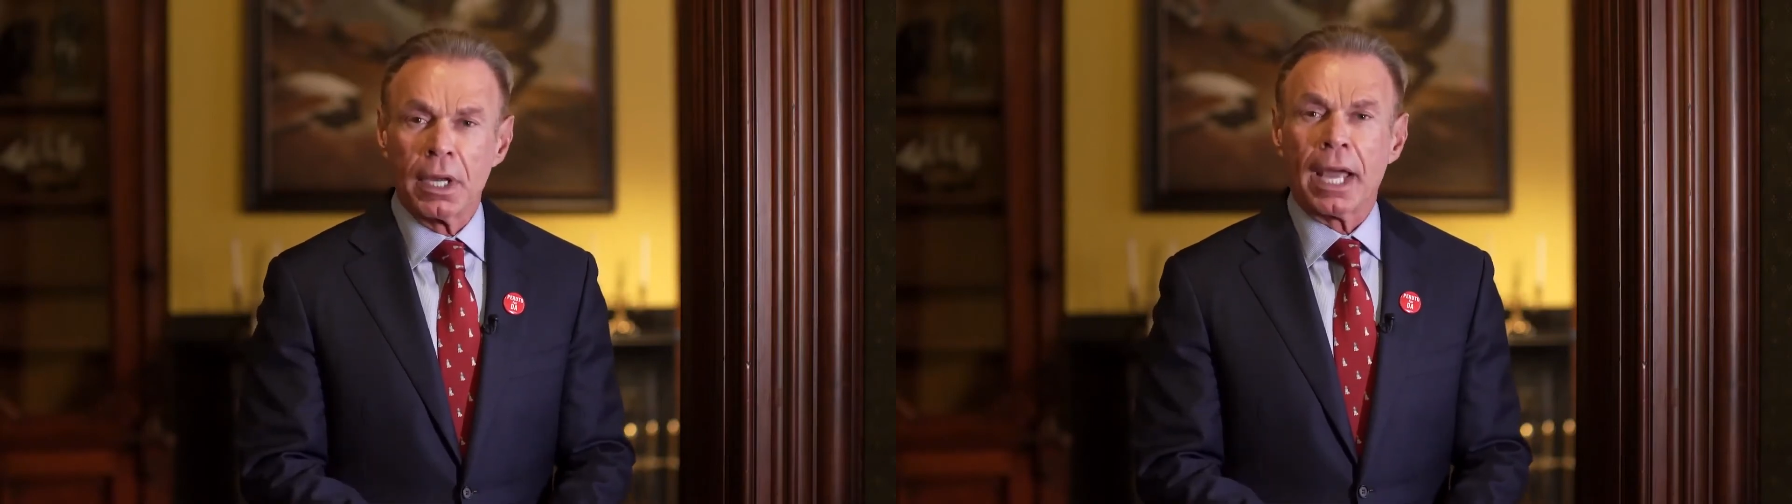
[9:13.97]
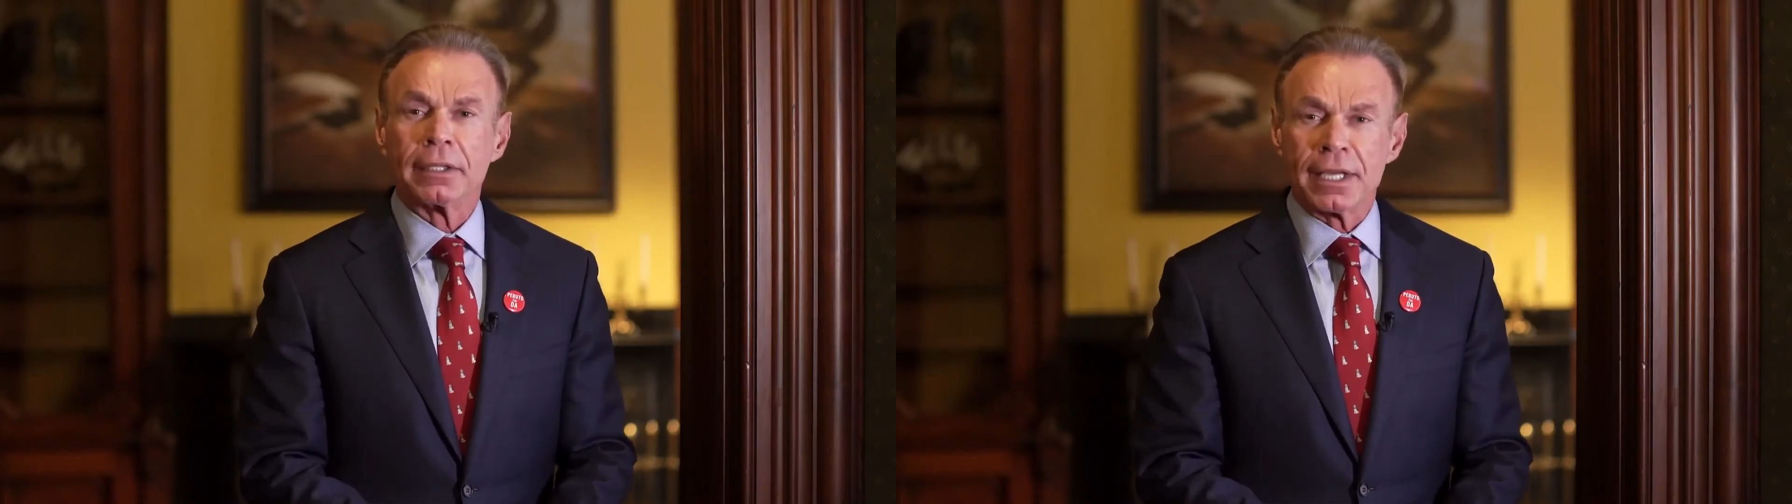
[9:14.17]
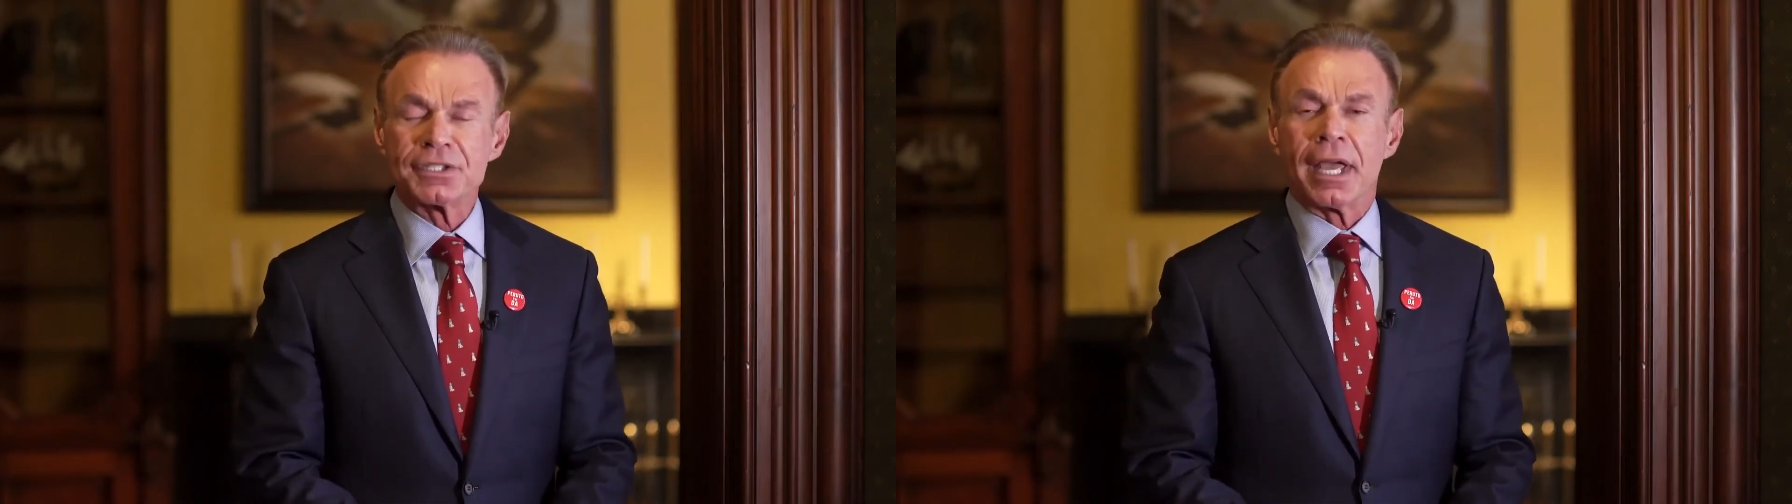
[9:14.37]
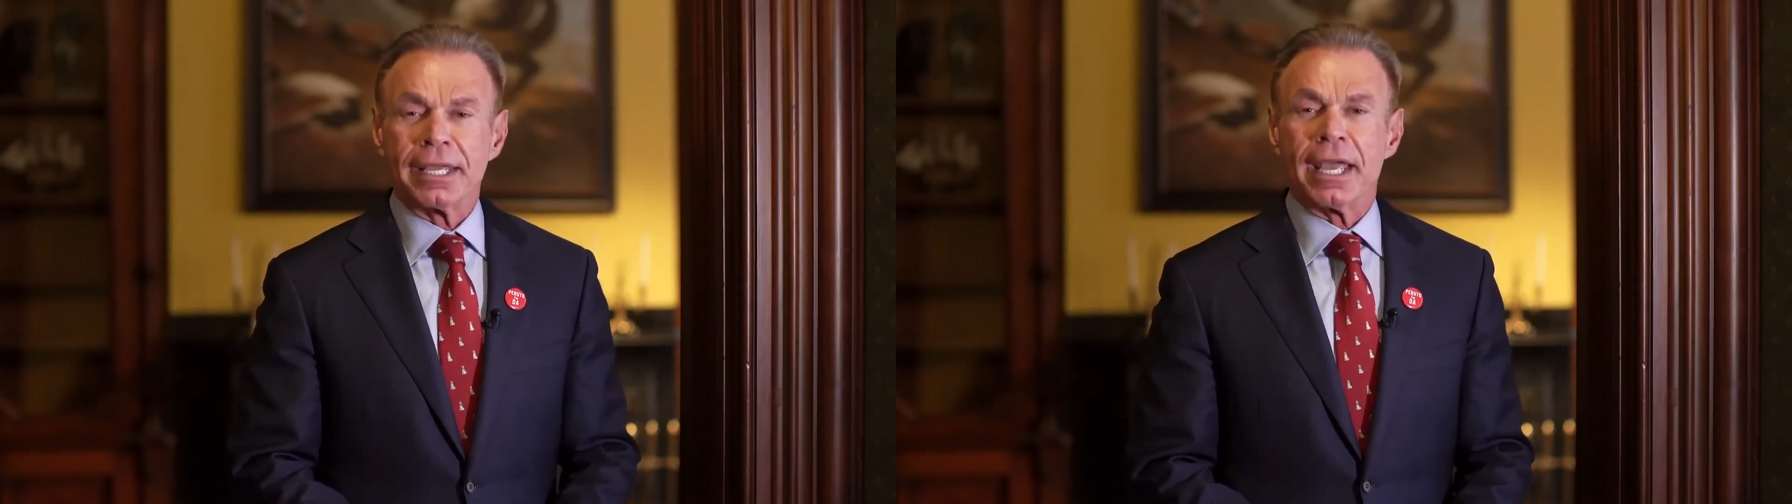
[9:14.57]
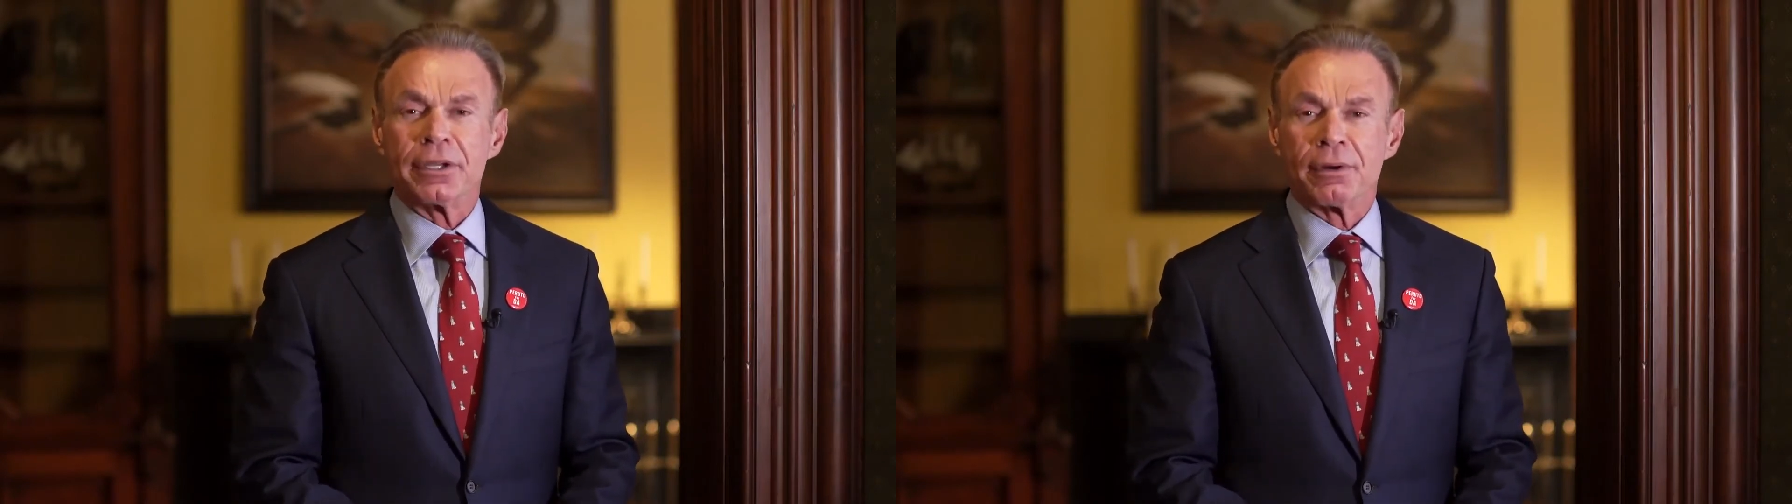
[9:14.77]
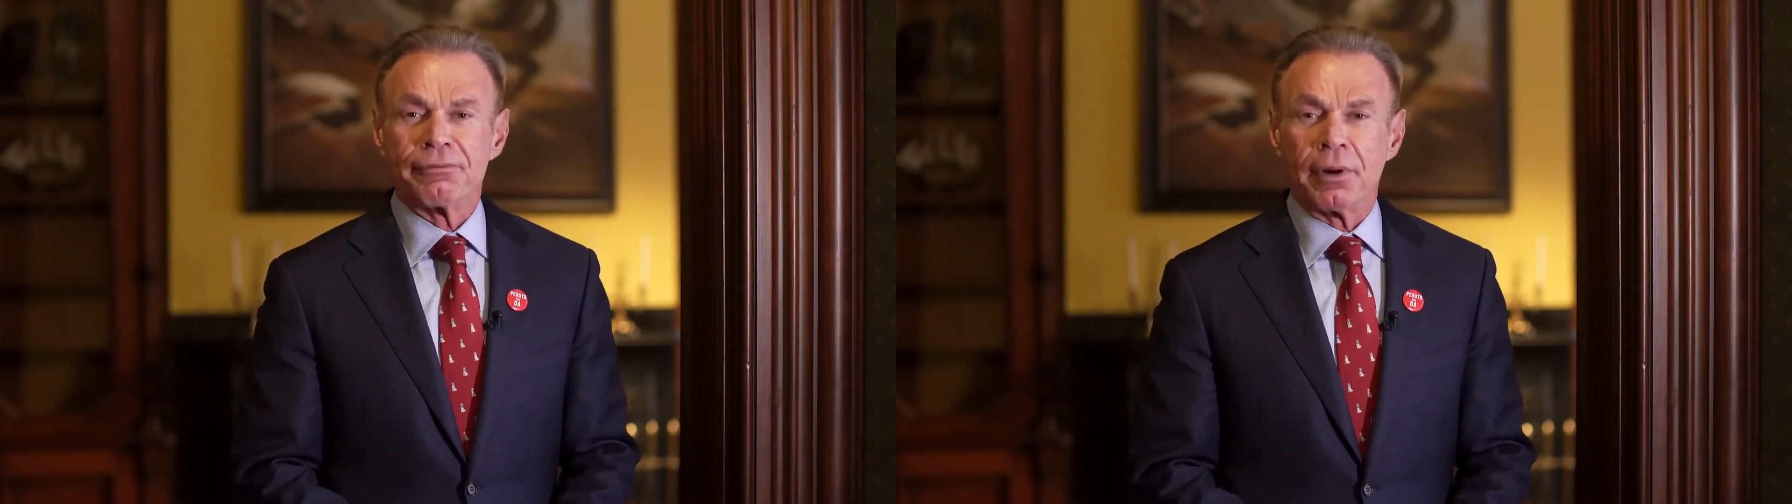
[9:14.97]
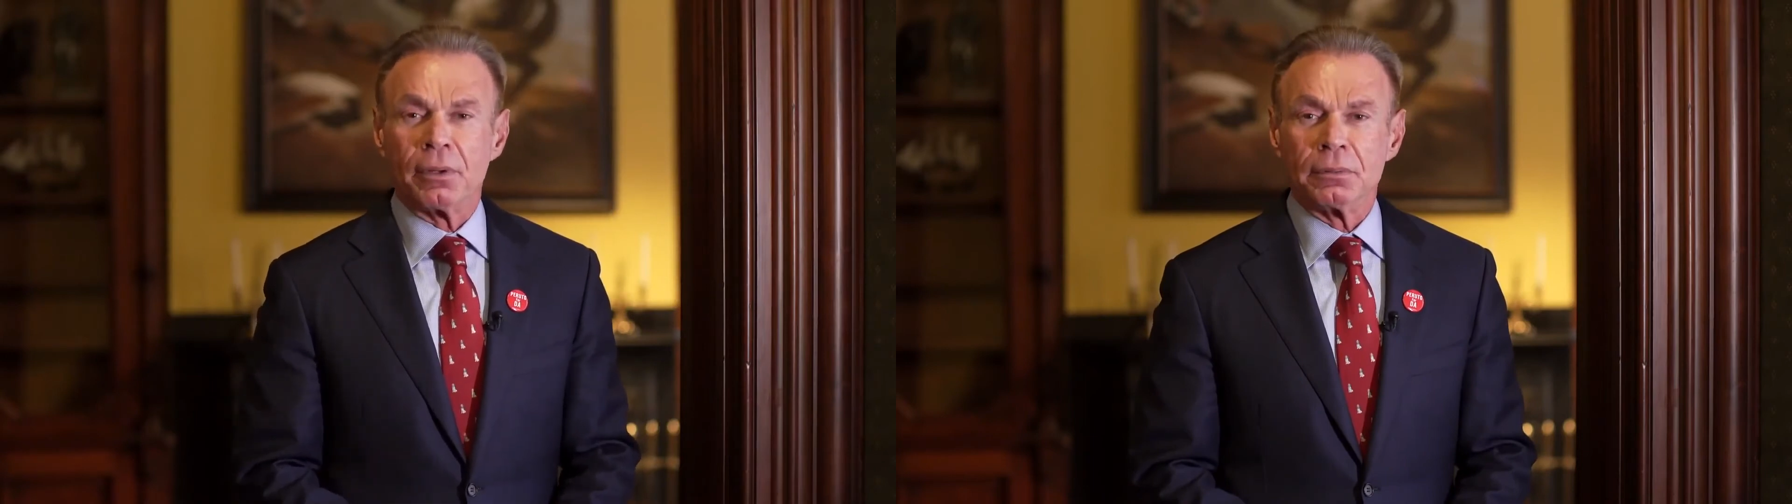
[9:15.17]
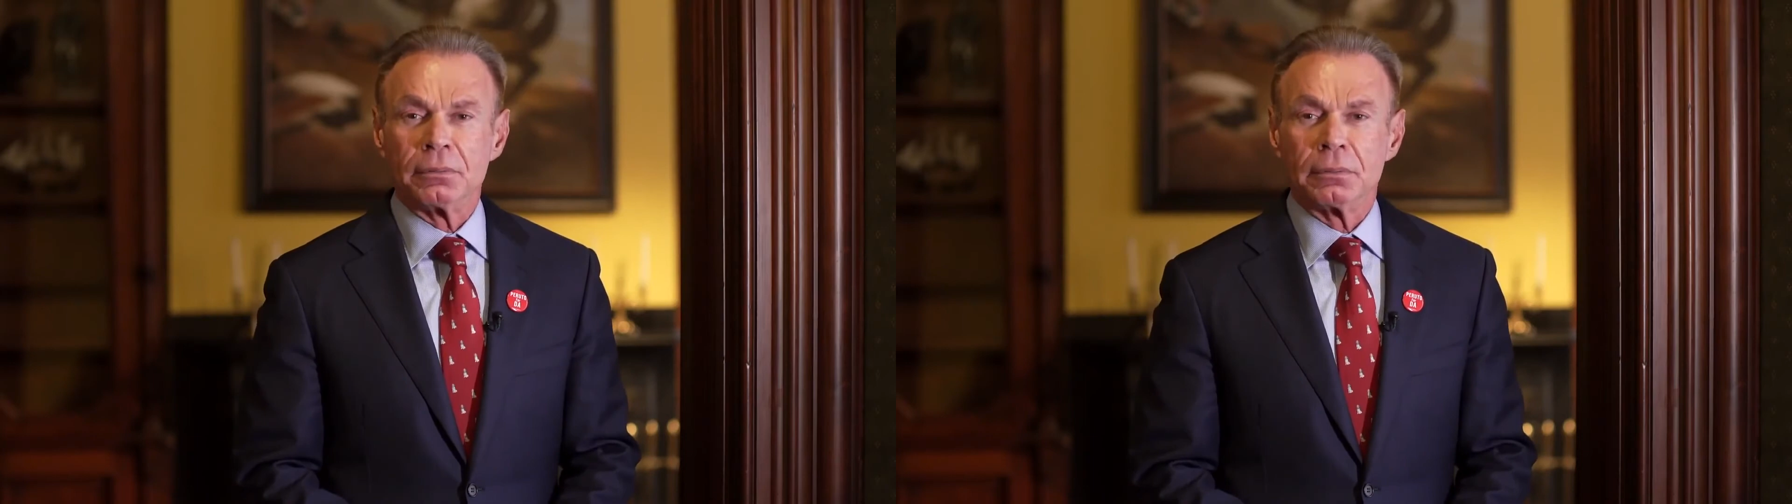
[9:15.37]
unless I get your vote.